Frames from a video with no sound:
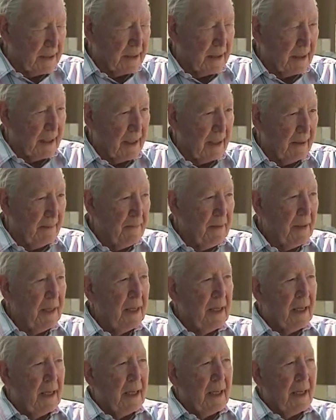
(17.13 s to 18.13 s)
And then,
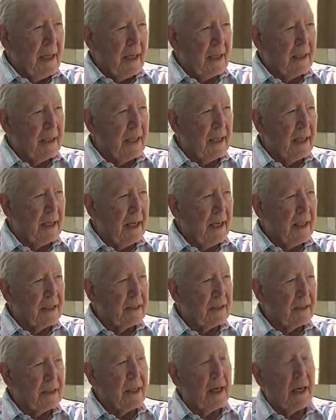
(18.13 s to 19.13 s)
and then
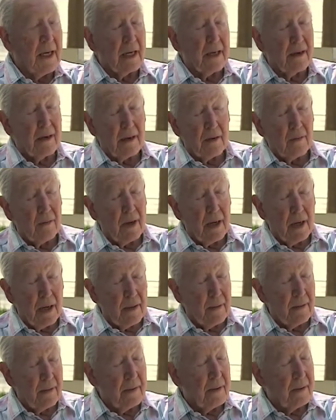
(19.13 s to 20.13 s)
later in Hungary,
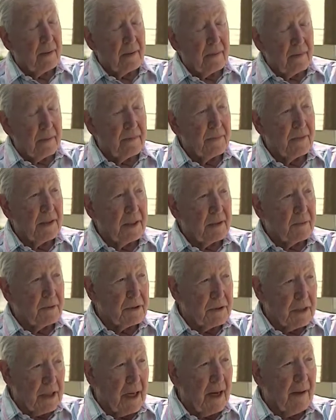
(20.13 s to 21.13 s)
where it
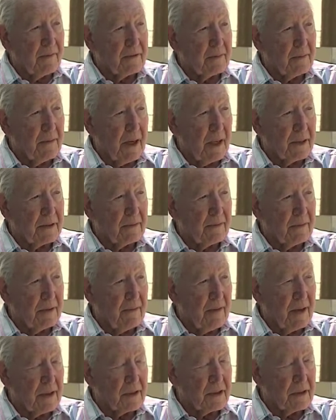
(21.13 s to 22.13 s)
was the aftermath of the
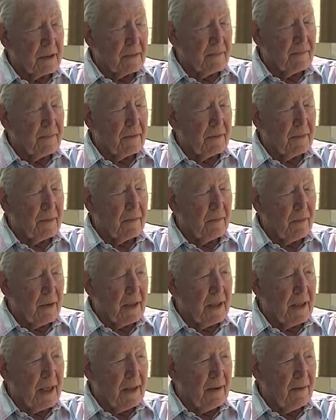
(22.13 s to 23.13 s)
Russian,
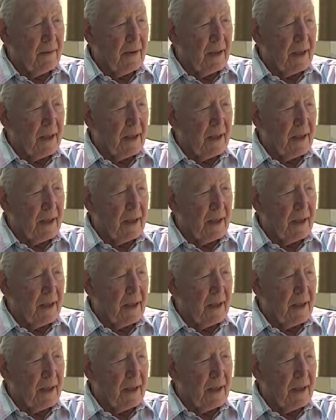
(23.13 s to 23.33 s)
when they